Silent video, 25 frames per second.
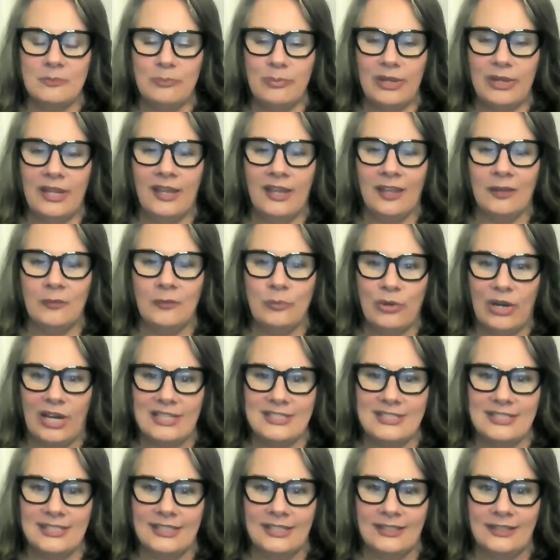being
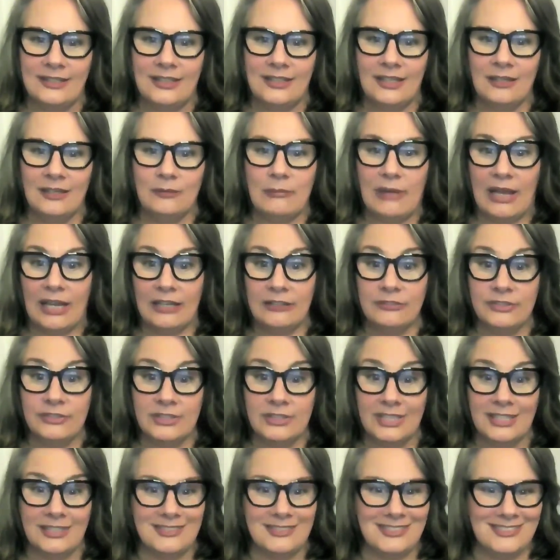present,
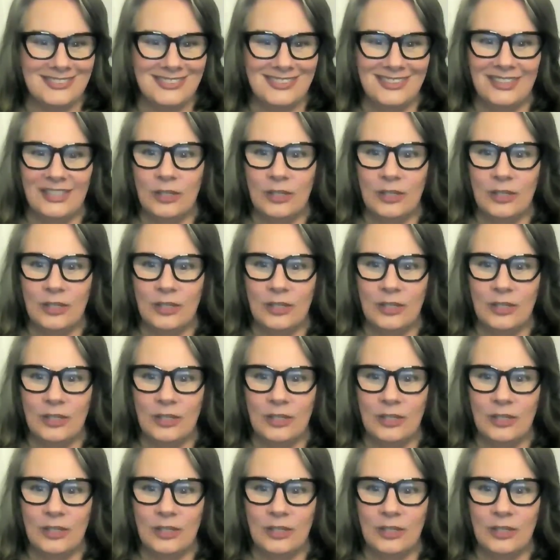mindfulness,